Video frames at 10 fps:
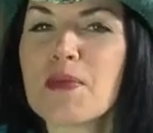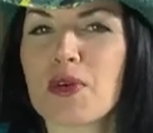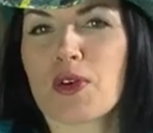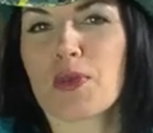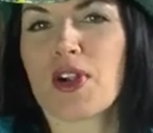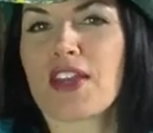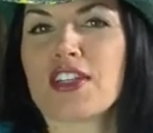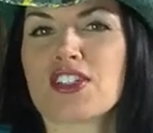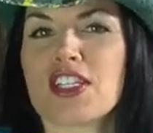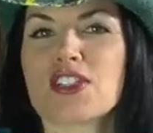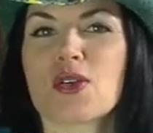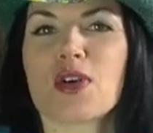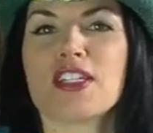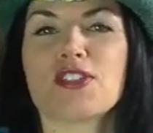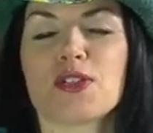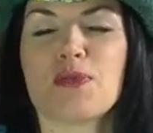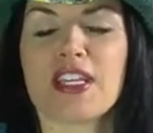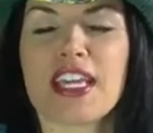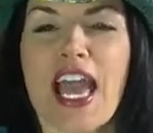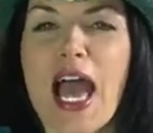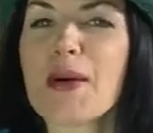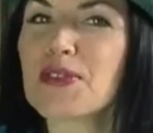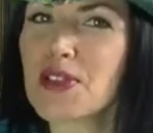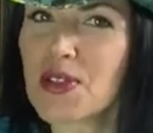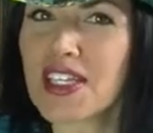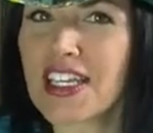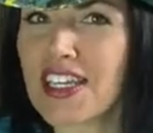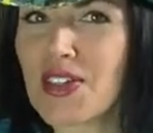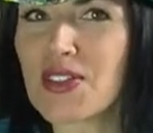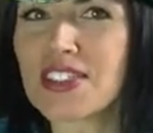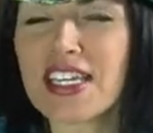but we're praying that she's going to be absolutely healed,